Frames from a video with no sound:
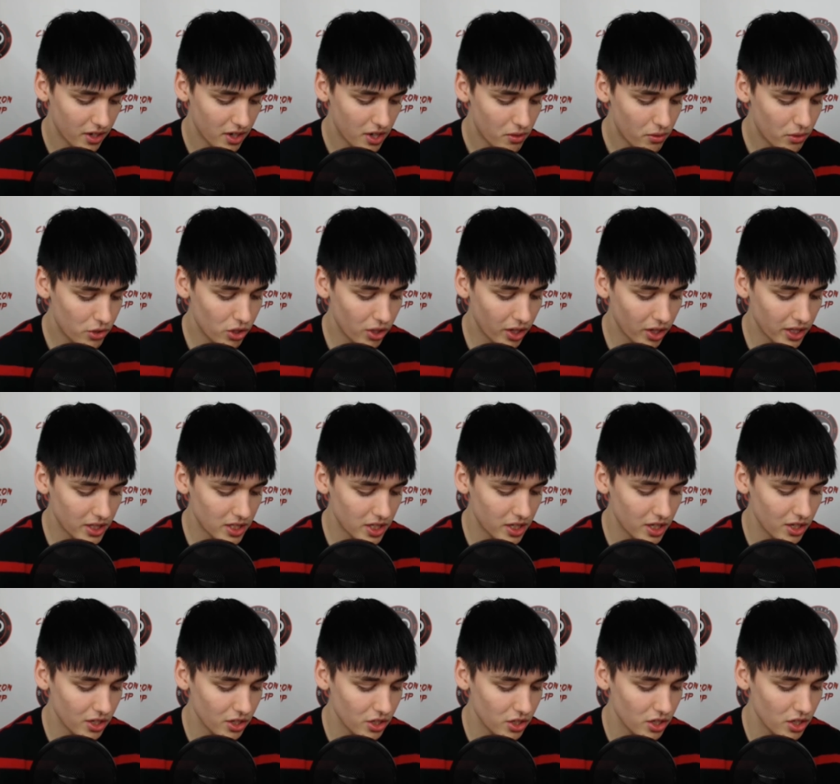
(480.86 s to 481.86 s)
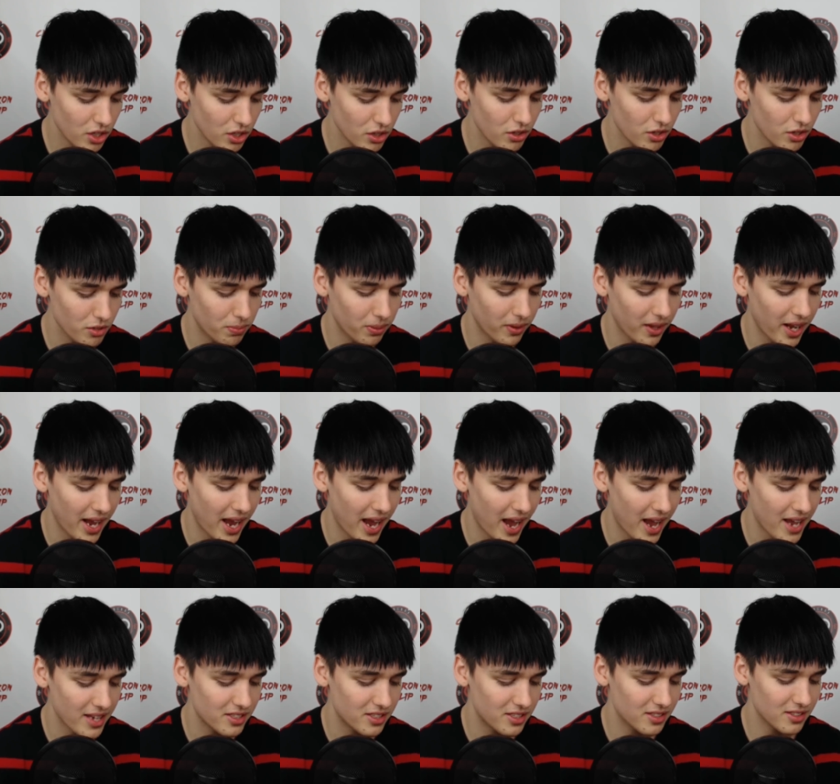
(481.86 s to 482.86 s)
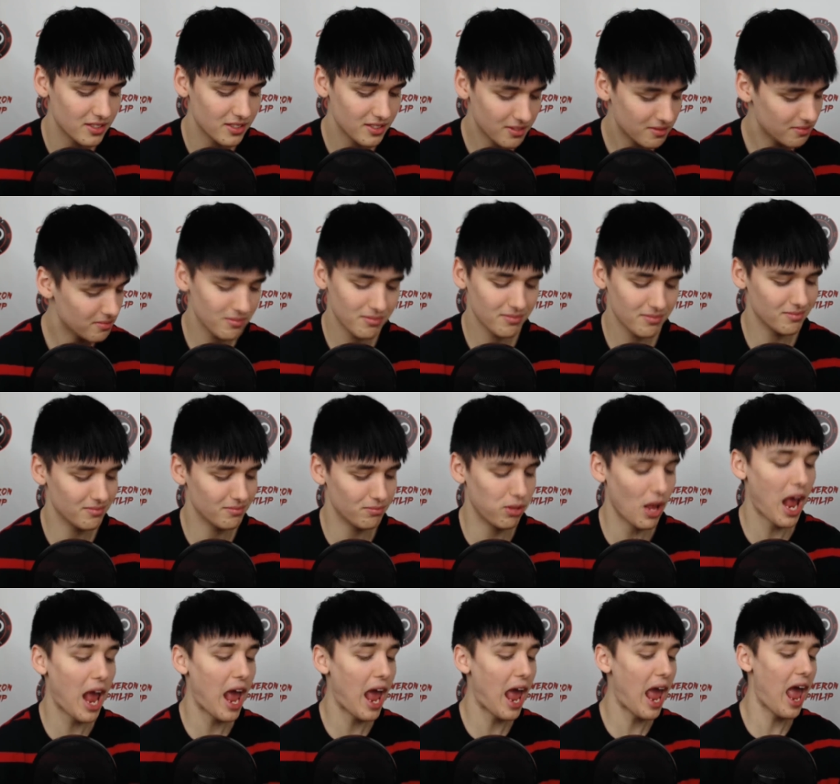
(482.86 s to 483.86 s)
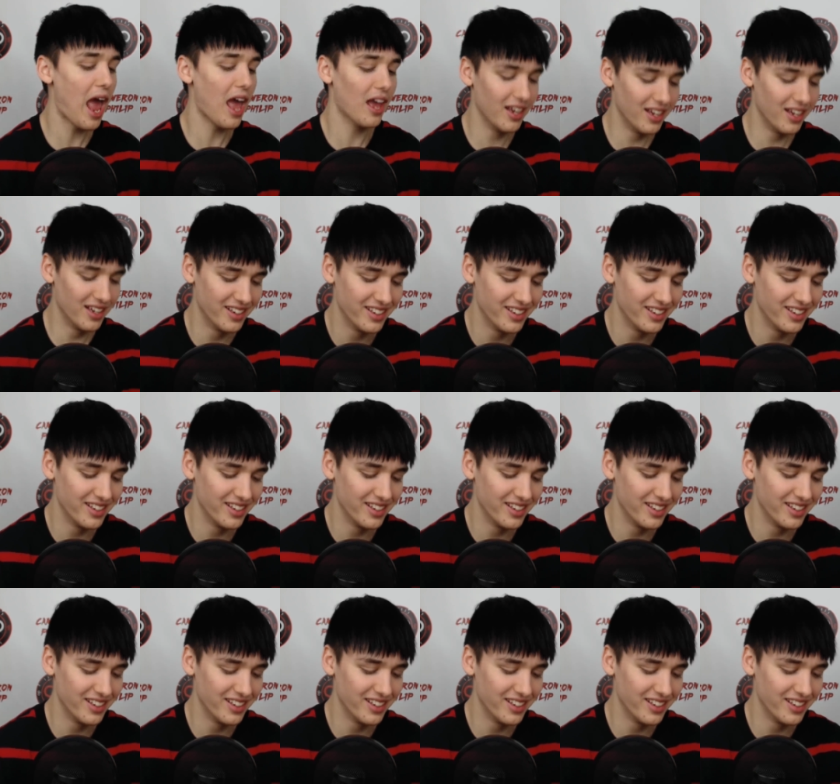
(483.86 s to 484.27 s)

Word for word: Would you like to continue to play as... Bleh!